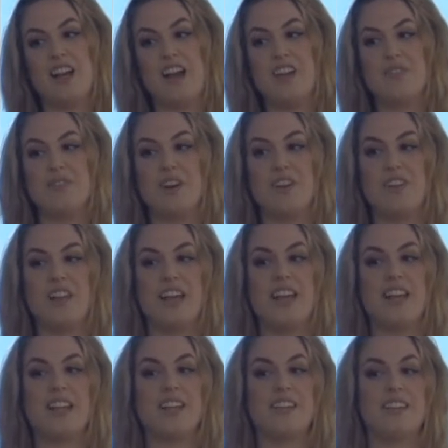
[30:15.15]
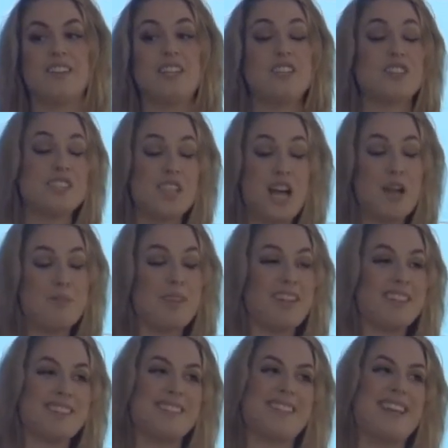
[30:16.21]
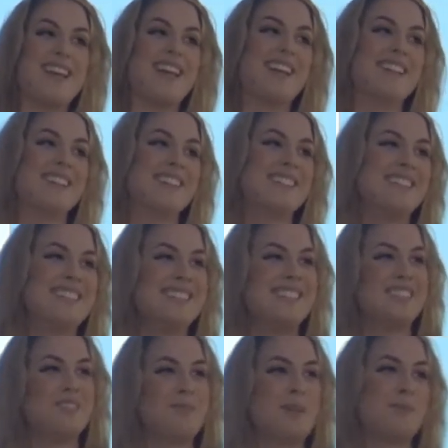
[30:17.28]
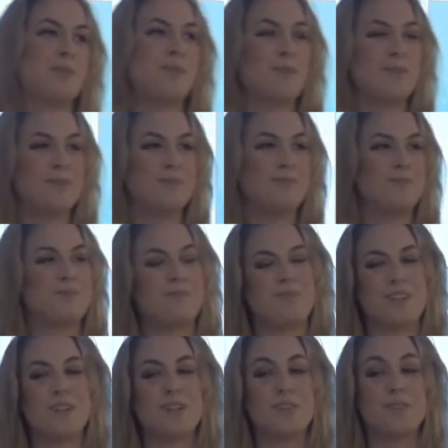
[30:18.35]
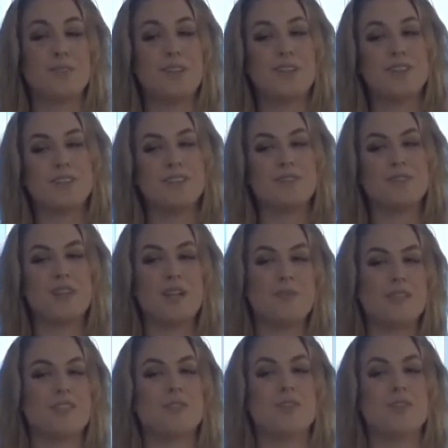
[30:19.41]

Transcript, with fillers: I felt like these are timeless and people they're they're famous